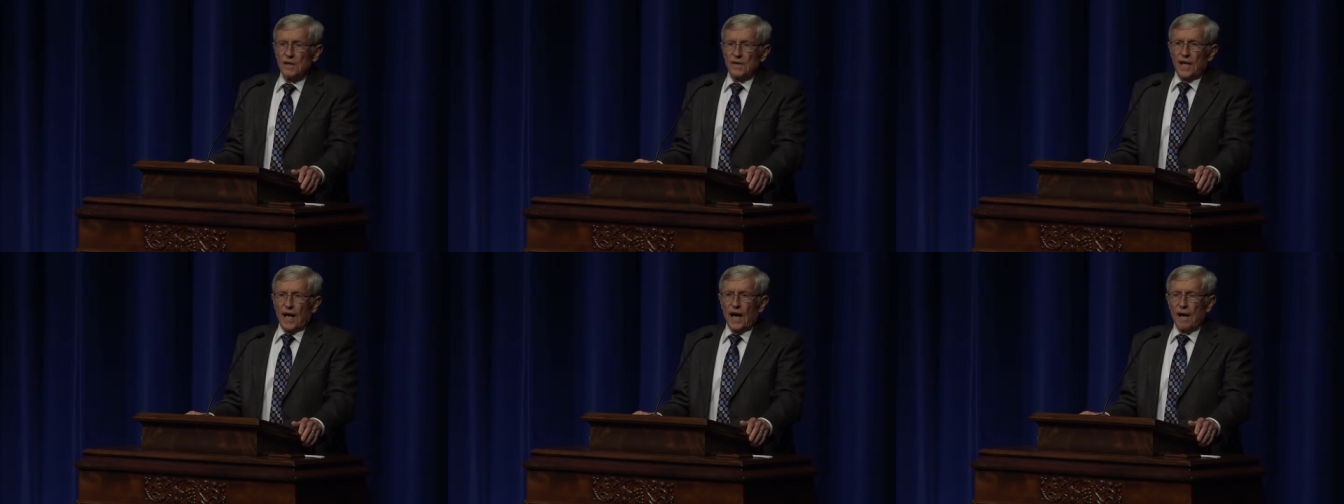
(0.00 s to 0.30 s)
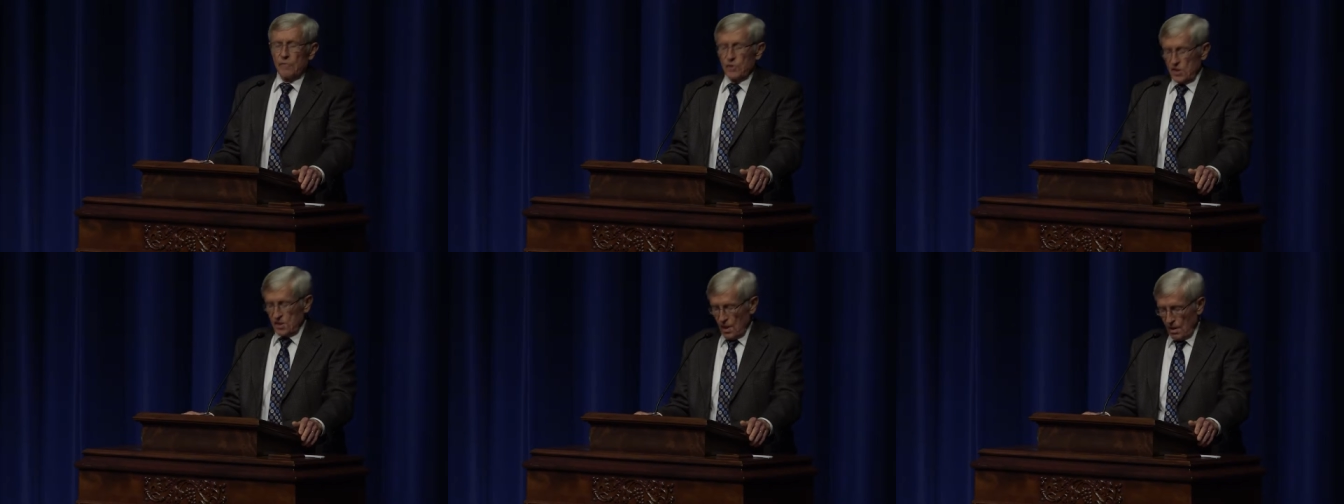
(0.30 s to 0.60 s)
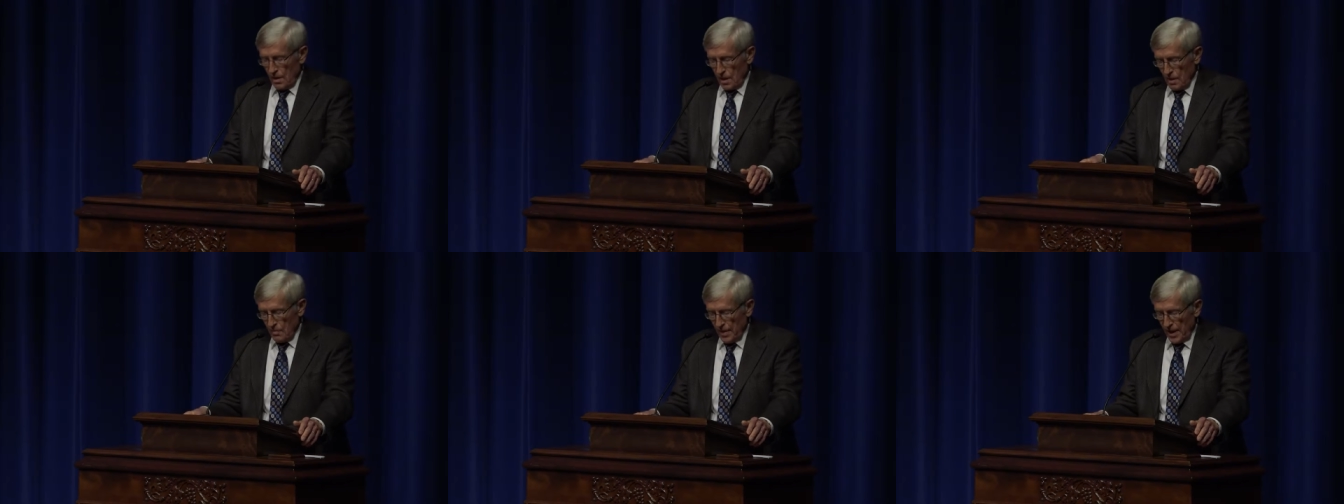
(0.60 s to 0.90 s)
that I would
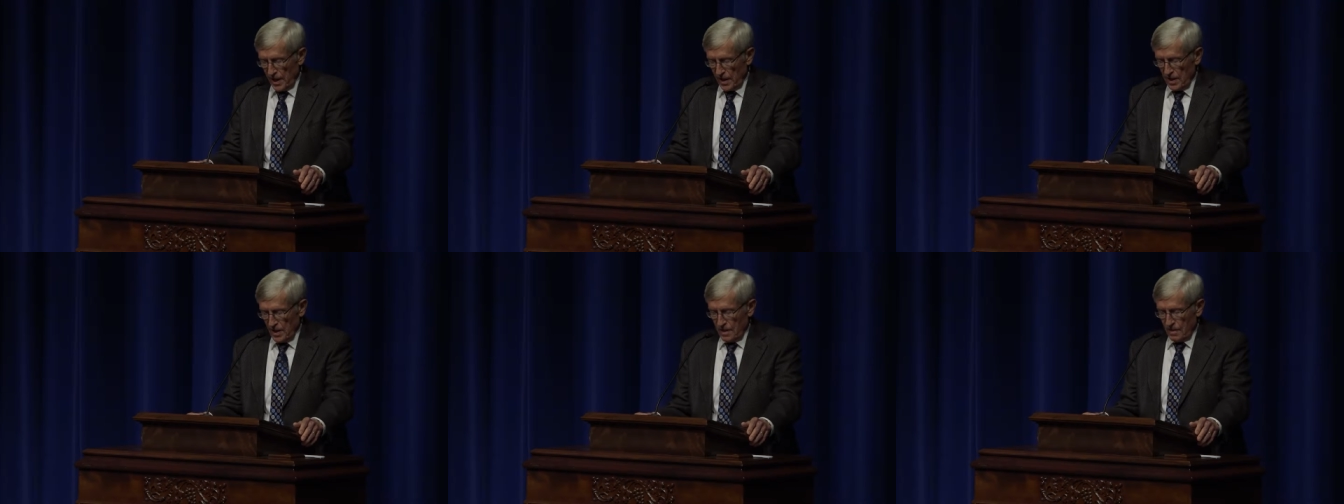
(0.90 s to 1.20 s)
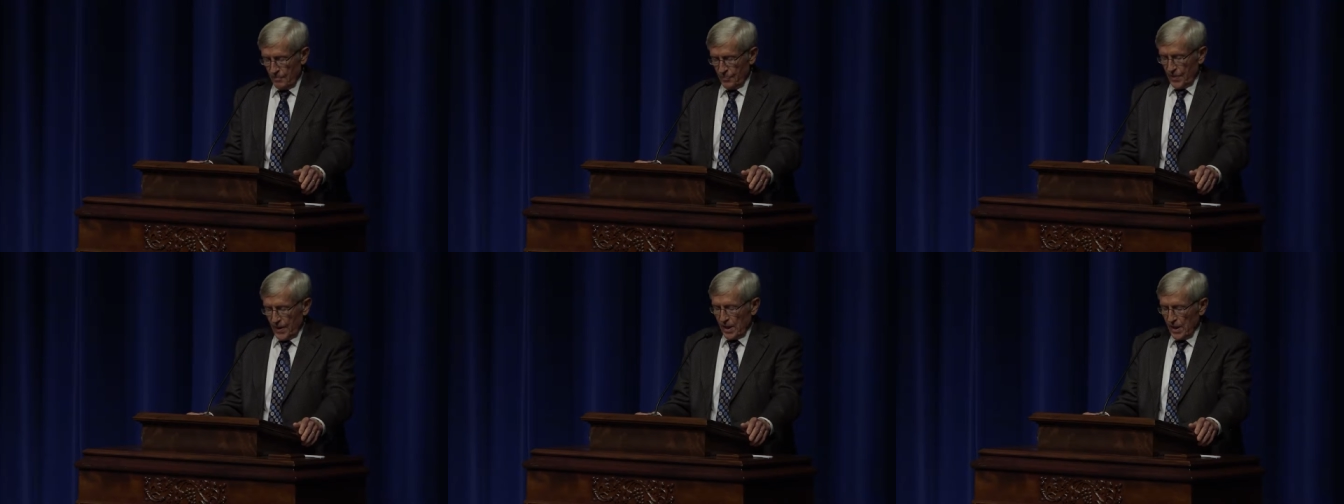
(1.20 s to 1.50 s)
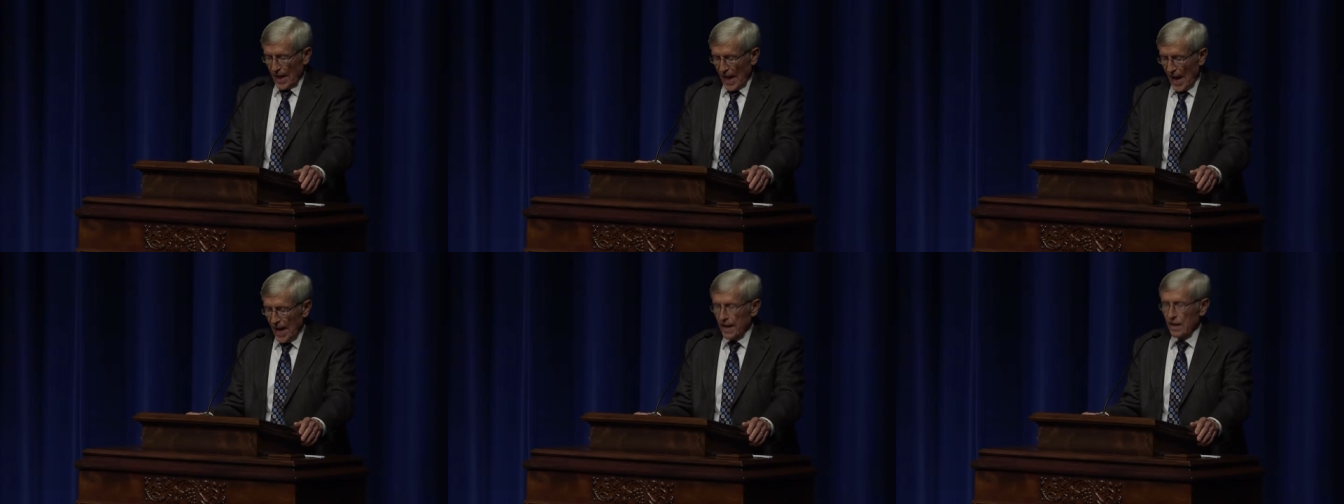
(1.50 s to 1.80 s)
talk about a,
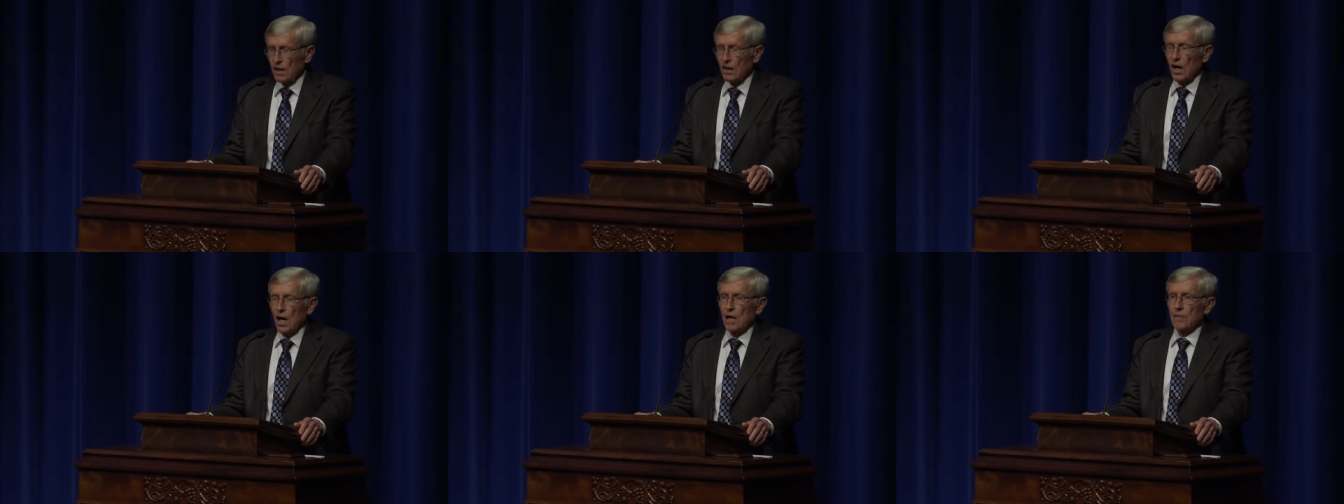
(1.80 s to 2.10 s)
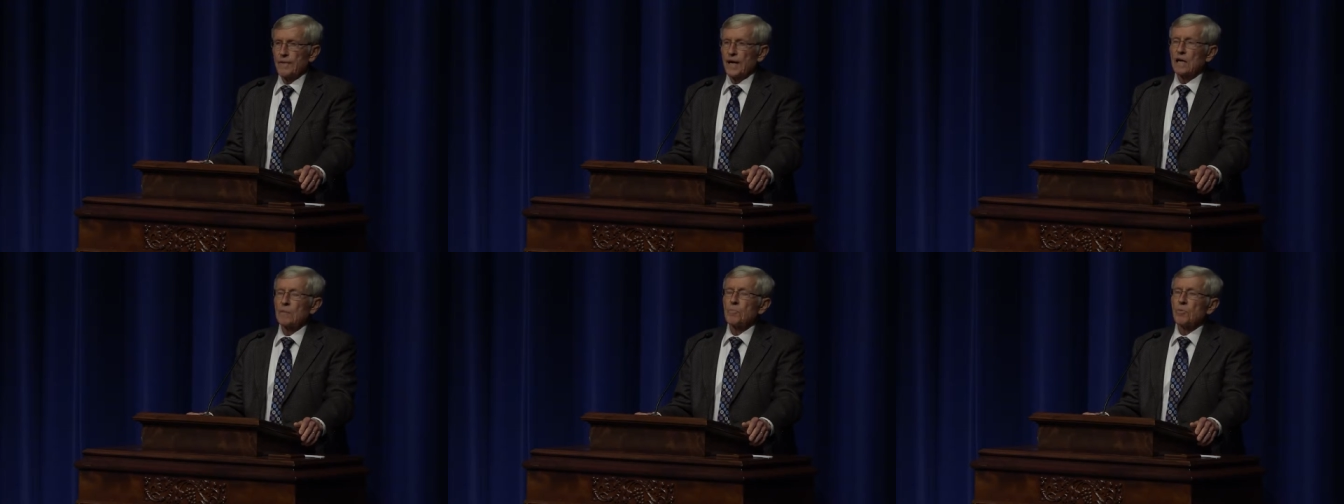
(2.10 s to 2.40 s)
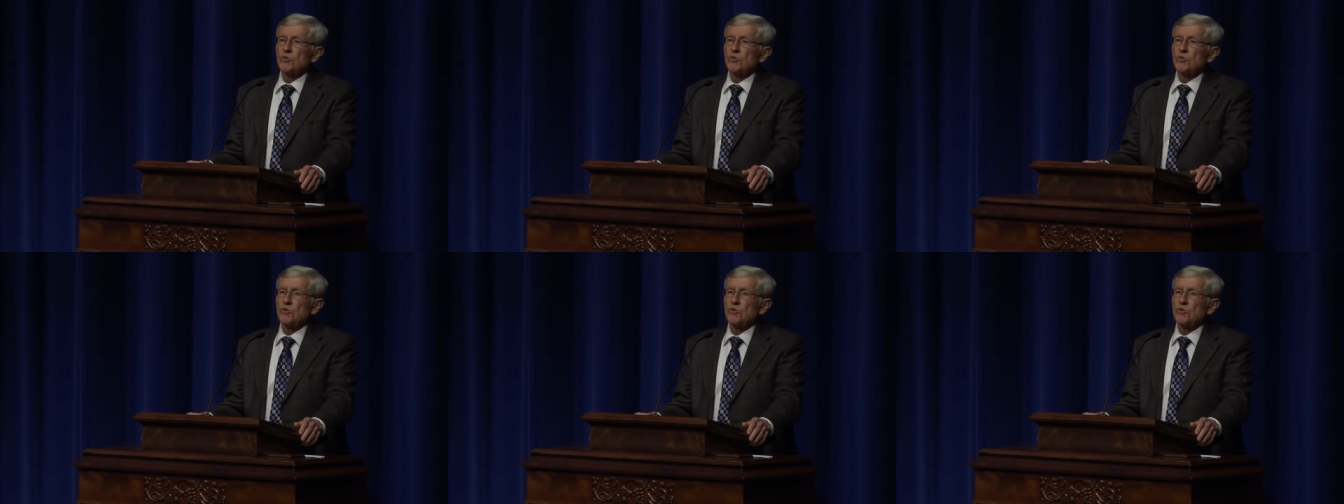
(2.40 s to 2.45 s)
an economic